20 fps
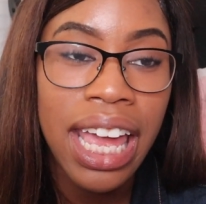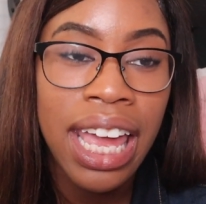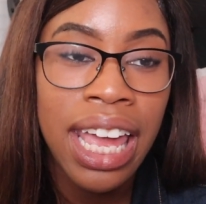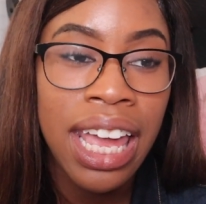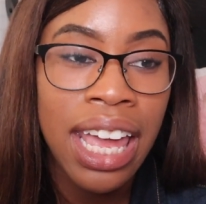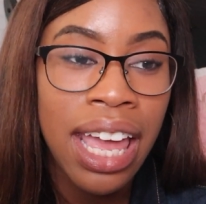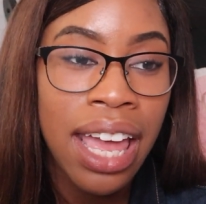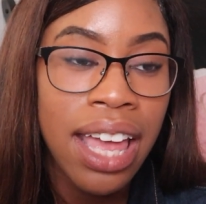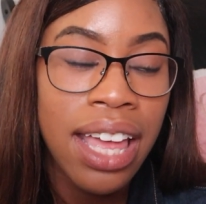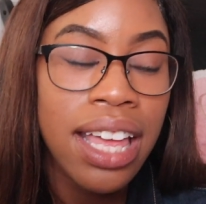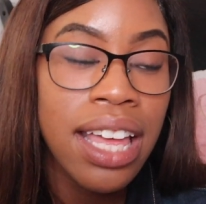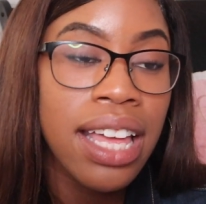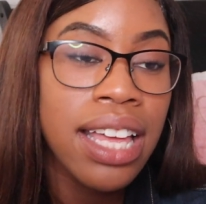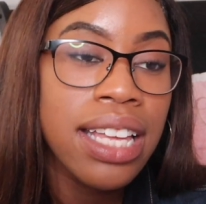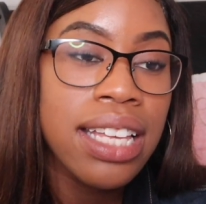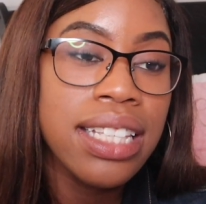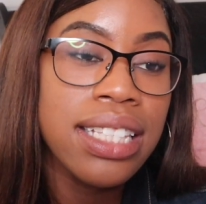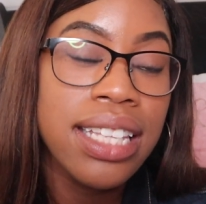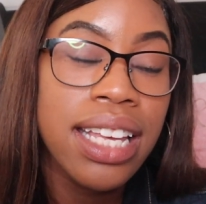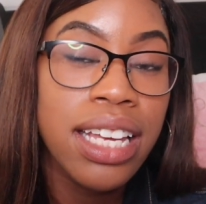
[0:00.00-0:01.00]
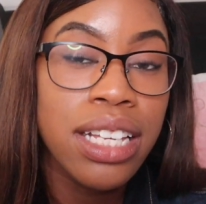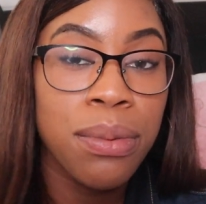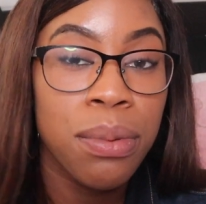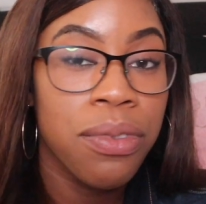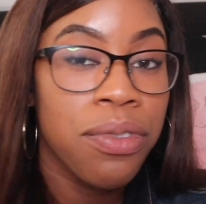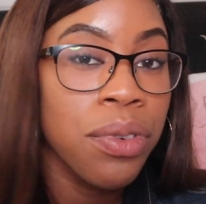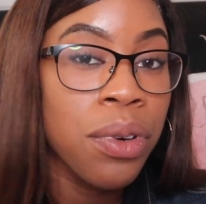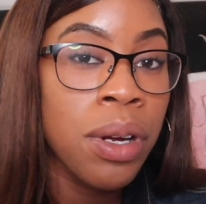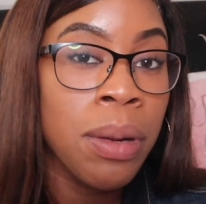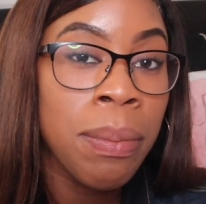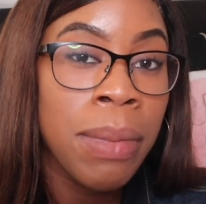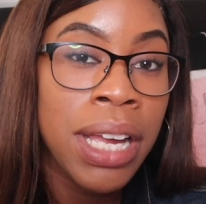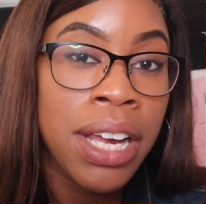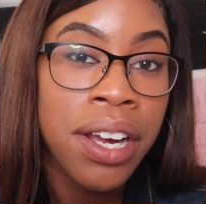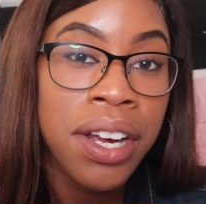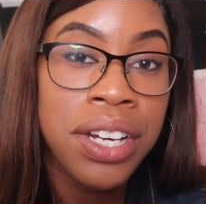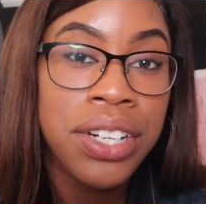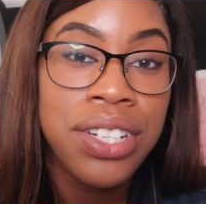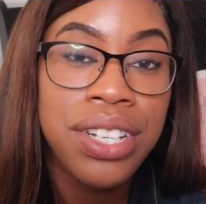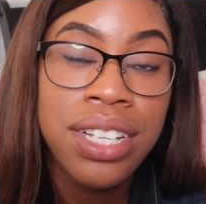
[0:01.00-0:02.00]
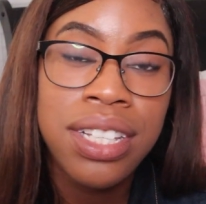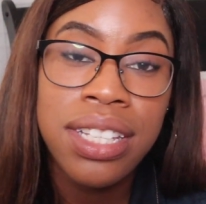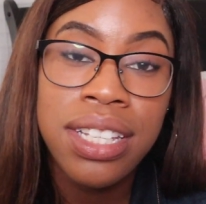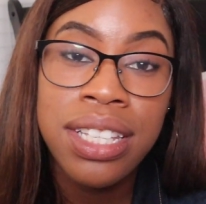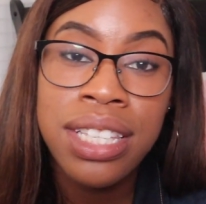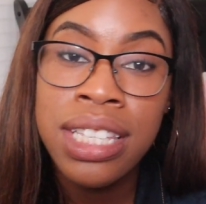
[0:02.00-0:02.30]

And sex before marriage is a